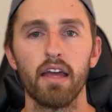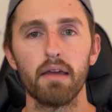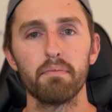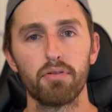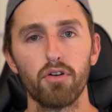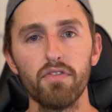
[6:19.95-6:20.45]

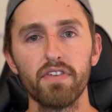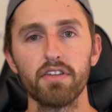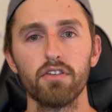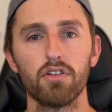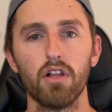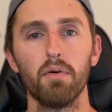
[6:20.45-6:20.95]
Improving
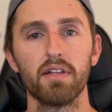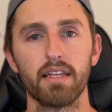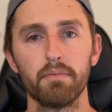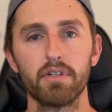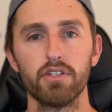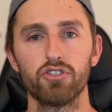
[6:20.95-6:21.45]
your lower
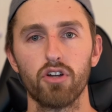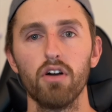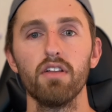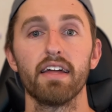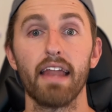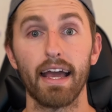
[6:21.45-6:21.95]
limb
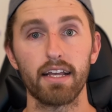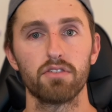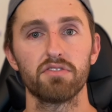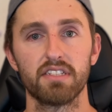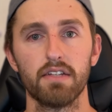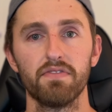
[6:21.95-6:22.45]
control and
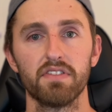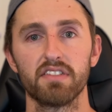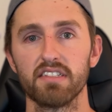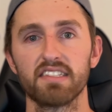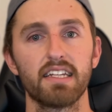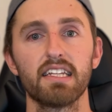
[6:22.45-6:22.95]
ankle stiffness
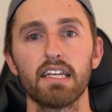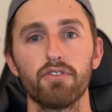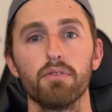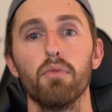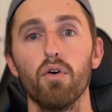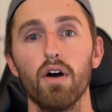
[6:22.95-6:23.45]
is going to give
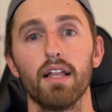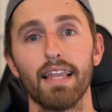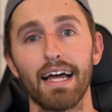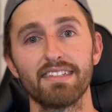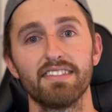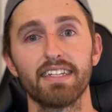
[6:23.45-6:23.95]
you more
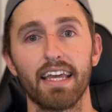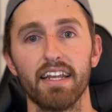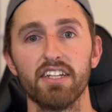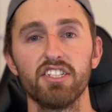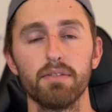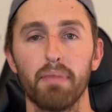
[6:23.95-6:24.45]
elastic
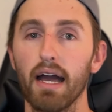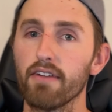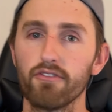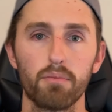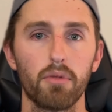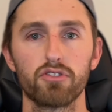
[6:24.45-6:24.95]
energy back
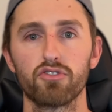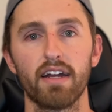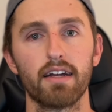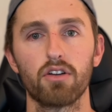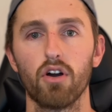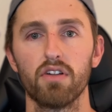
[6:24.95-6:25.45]
from those
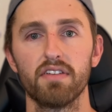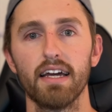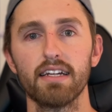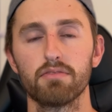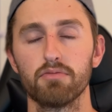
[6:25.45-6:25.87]
ground contacts,